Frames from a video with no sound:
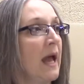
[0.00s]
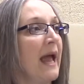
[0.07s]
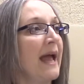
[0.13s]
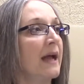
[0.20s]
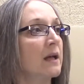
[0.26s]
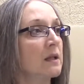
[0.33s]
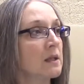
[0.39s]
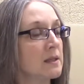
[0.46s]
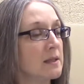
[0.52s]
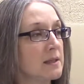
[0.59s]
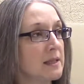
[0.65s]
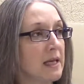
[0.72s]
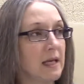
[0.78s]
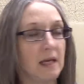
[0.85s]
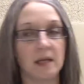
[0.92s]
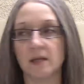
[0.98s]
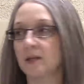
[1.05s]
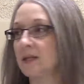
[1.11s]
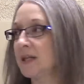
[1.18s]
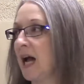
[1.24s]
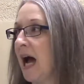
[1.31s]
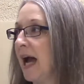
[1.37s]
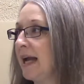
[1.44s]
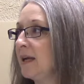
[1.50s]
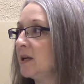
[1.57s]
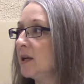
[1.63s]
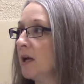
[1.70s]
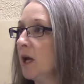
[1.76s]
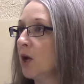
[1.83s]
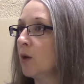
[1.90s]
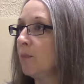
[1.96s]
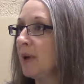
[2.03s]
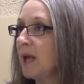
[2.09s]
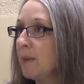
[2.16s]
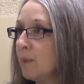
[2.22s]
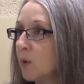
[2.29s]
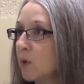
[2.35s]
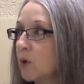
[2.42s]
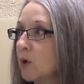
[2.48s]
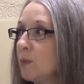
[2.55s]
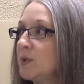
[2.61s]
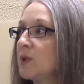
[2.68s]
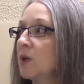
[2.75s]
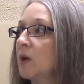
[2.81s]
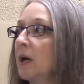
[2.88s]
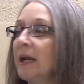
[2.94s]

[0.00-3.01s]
ecclesias, type people groups are